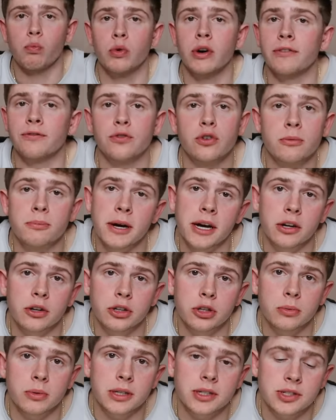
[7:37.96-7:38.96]
what food
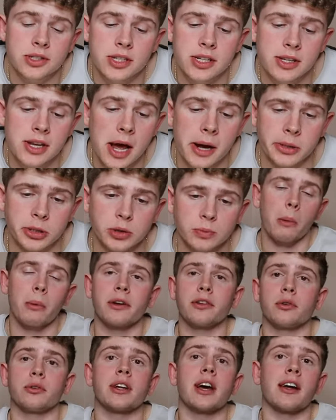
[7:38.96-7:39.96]
battle you want to see next,
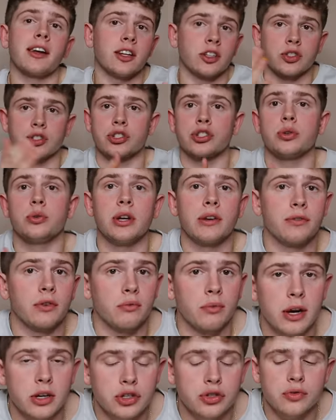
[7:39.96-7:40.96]
whether or not it's two
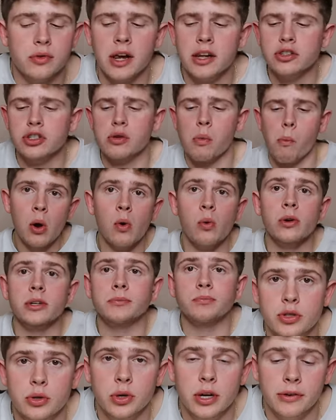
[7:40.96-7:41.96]
different restaurants
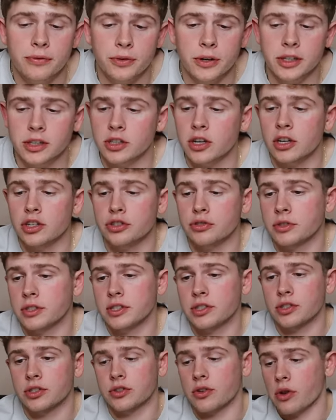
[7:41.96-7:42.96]
or two different
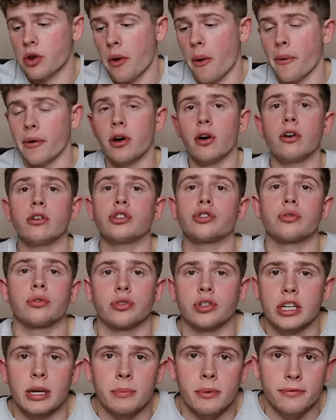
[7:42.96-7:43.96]
countries, you know,
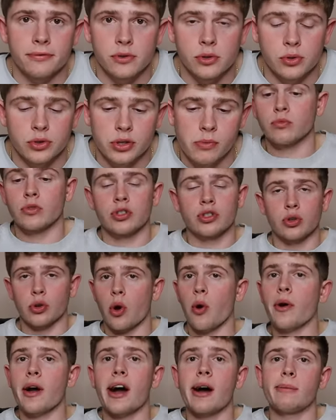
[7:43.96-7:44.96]
cultural type of foods. So
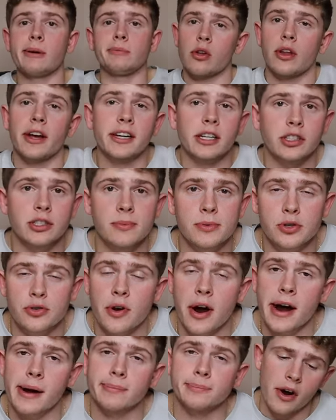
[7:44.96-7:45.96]
go comment, like and
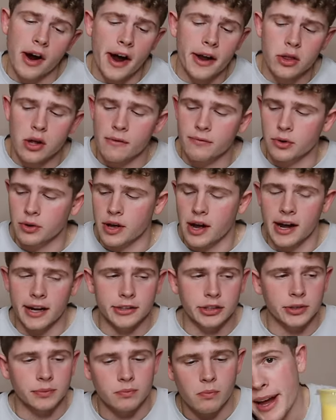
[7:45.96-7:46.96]
subscribe. I love you
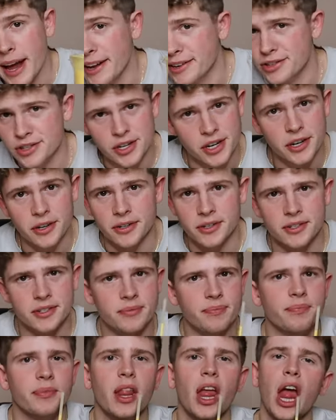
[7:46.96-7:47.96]
guys, and
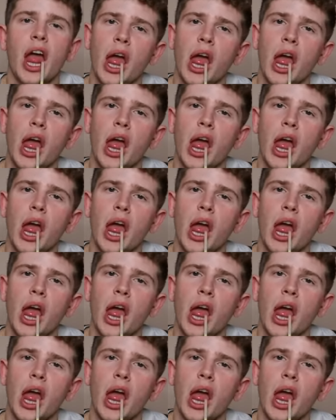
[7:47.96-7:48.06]
cheers.